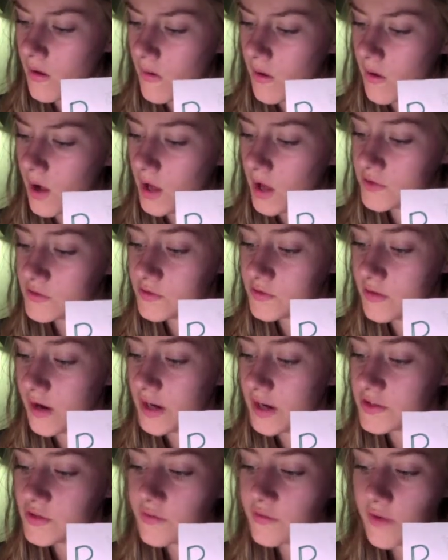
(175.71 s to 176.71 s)
Also,
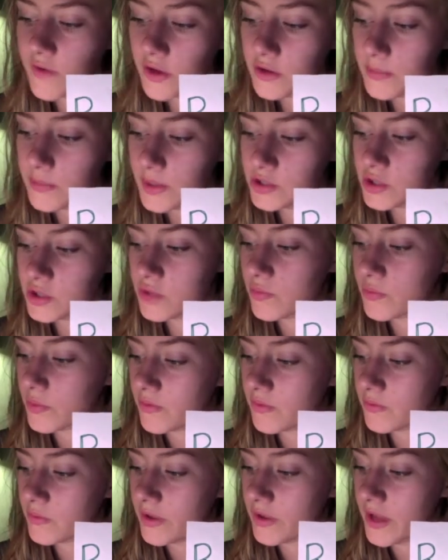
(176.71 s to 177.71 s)
isovolumetric
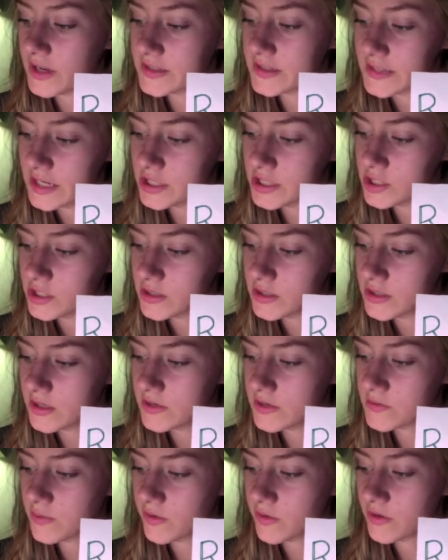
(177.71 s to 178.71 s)
relaxation
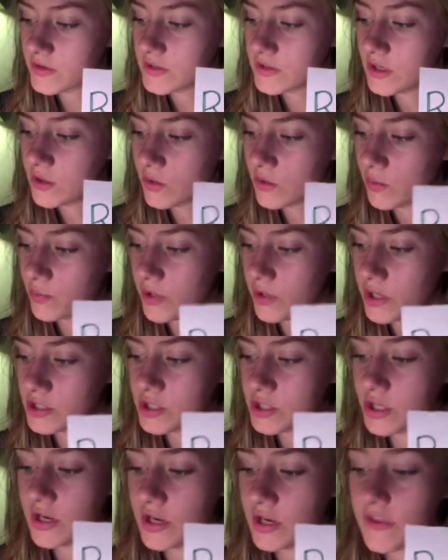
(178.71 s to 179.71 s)
is when there's equal
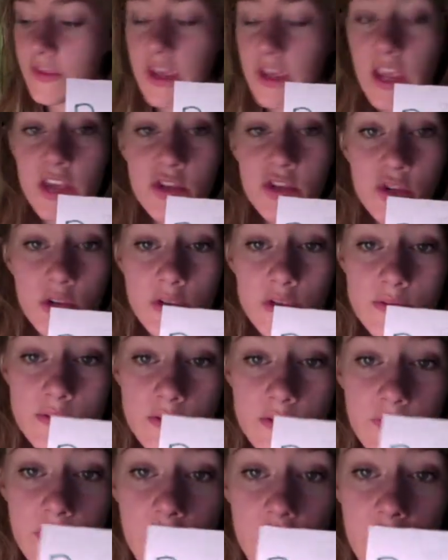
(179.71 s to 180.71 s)
pressure in the atriums
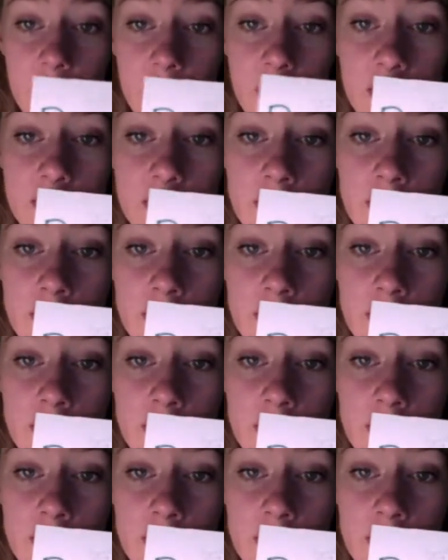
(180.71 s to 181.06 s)
of the heart.